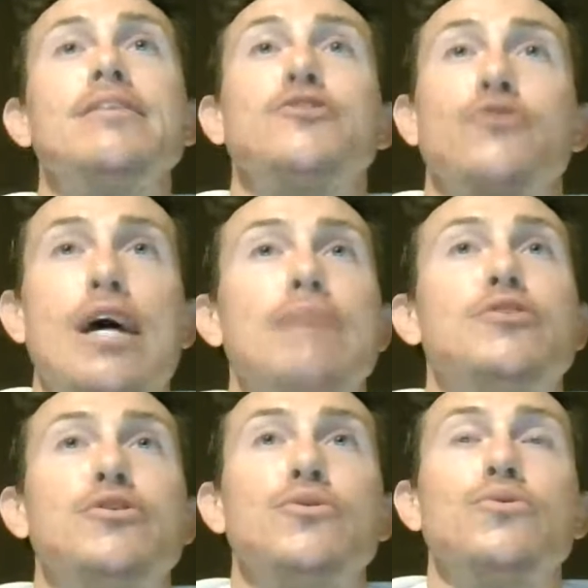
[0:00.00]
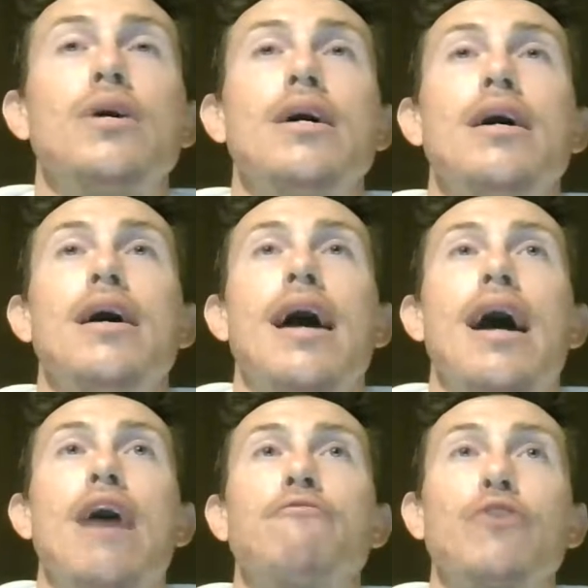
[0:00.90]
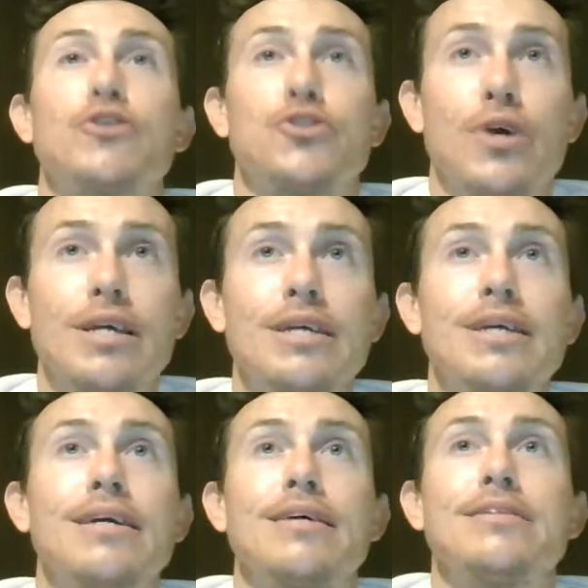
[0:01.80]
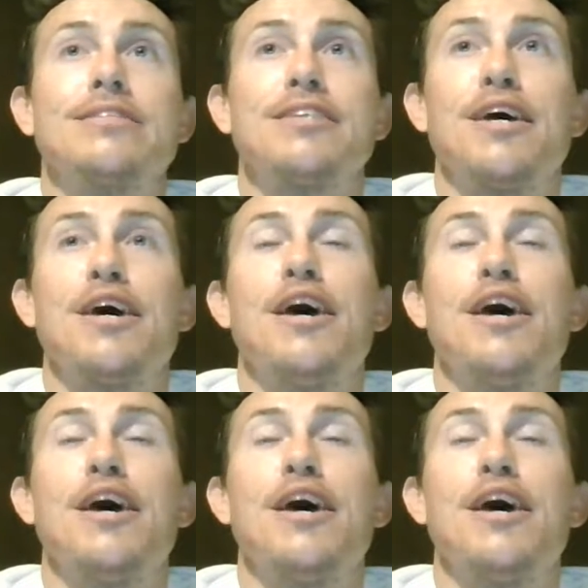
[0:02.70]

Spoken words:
describe to you how frustrating it gets